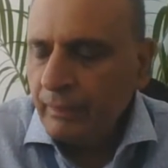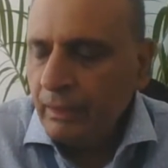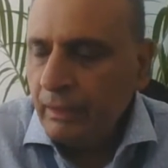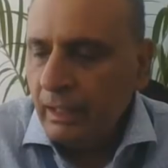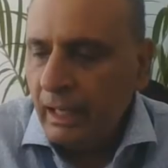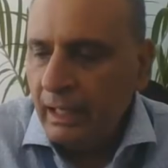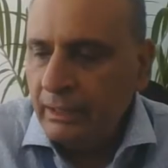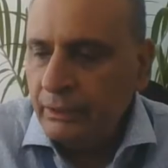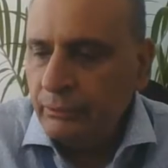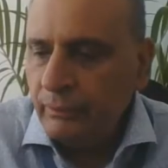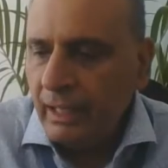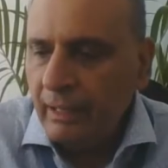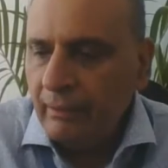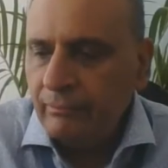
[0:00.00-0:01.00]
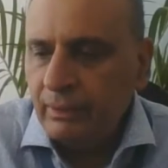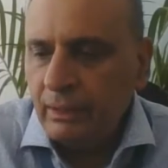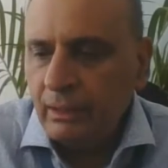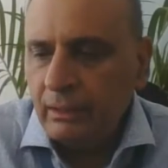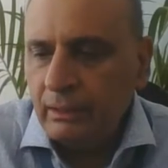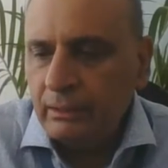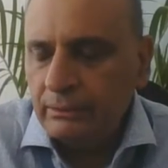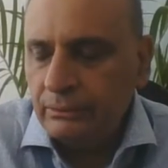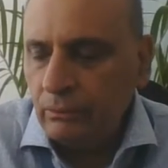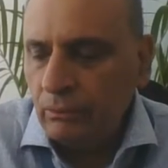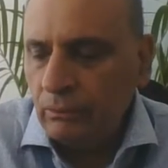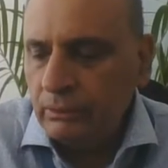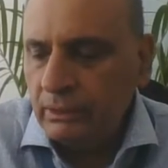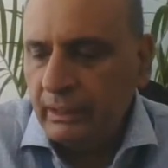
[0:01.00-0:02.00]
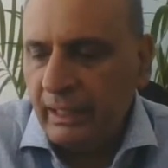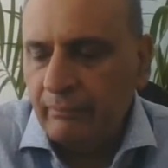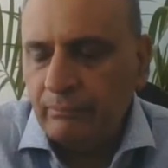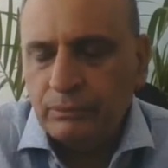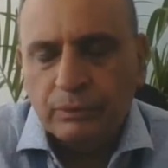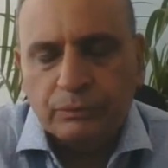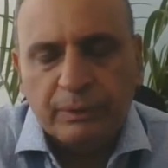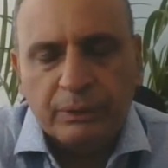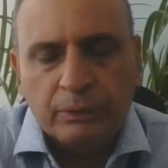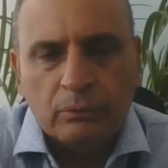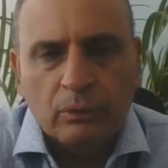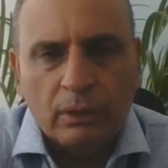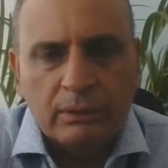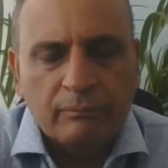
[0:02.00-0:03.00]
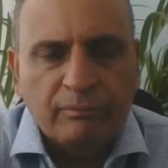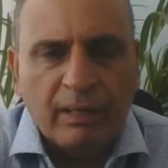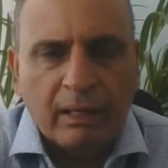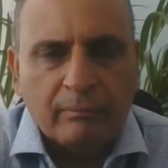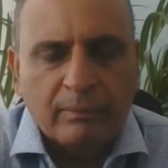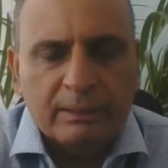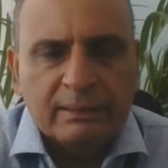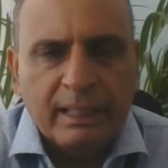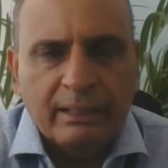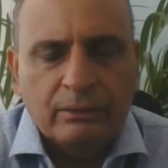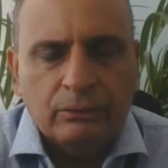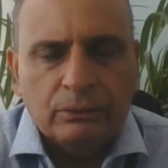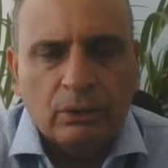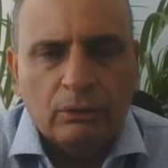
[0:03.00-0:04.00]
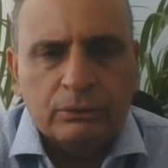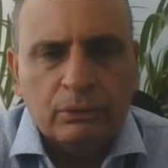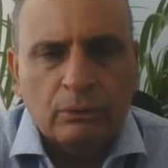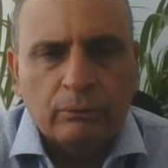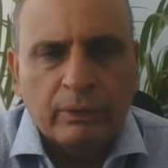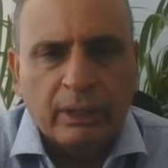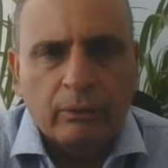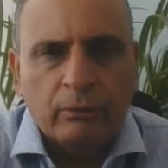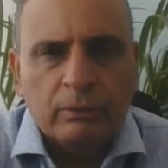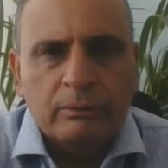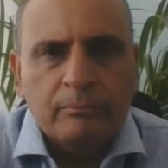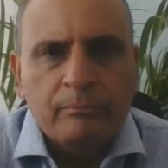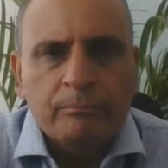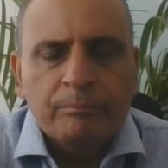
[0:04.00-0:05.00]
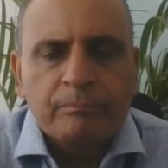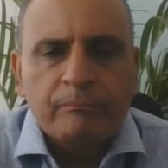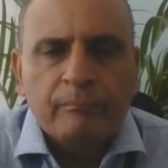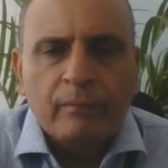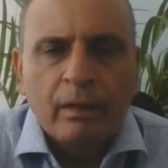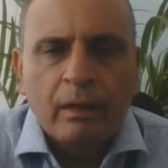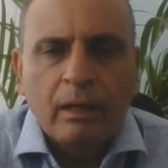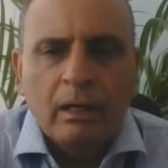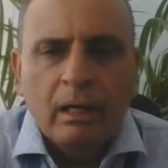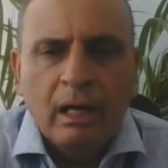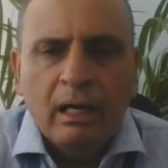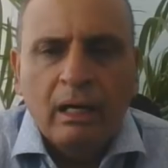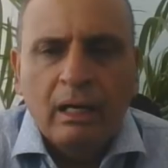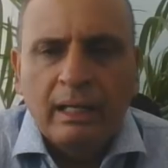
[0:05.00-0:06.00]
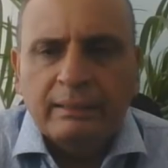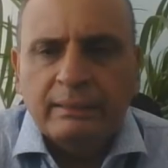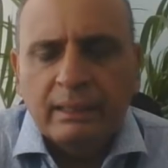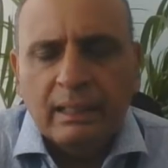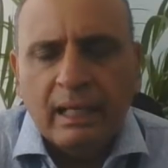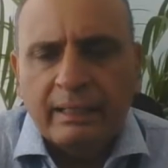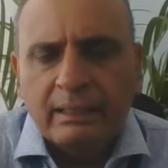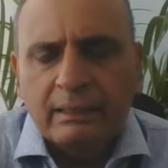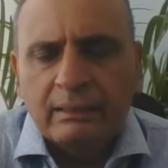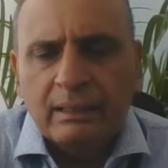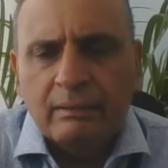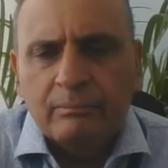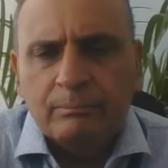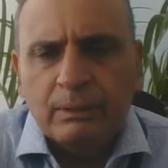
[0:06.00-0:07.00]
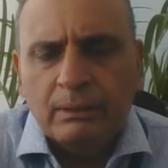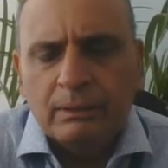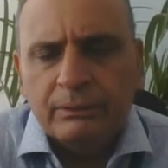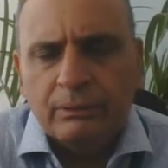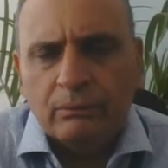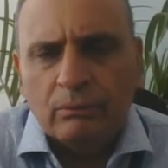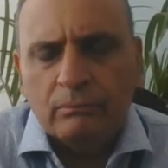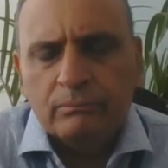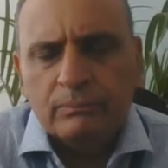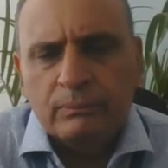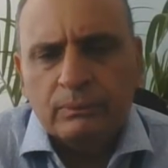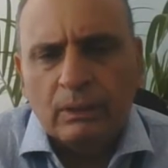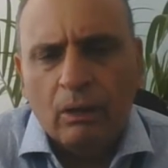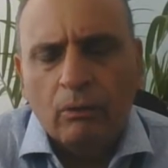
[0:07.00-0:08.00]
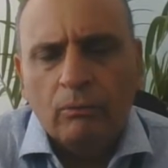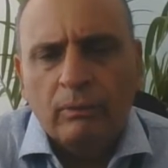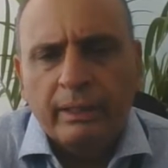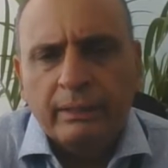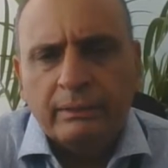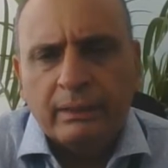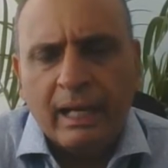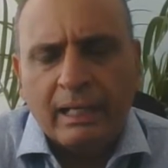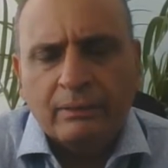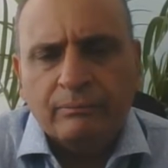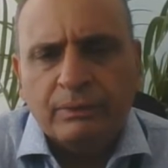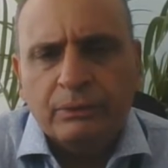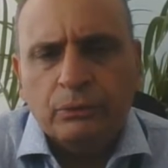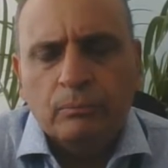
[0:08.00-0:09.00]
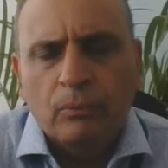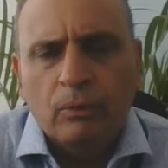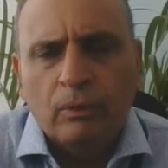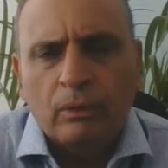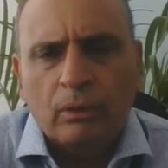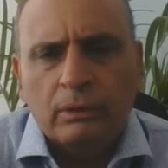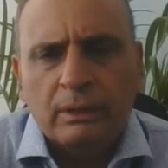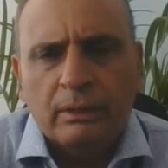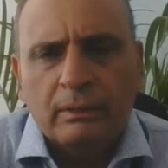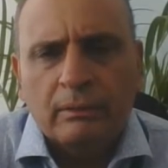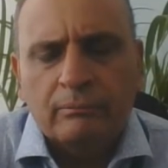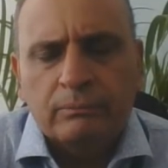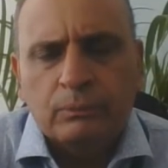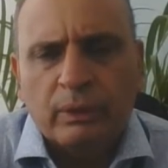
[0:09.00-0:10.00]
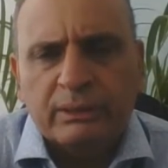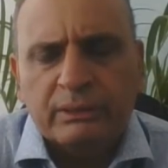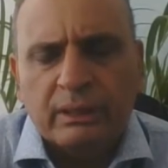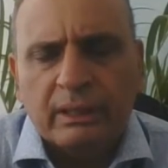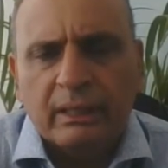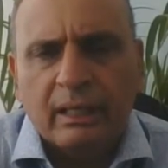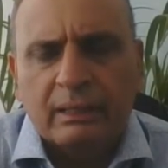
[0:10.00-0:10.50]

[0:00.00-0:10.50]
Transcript: And you have, the names which we took on the pharma side, those are also looking good. I think I can, now interact with you more on the question and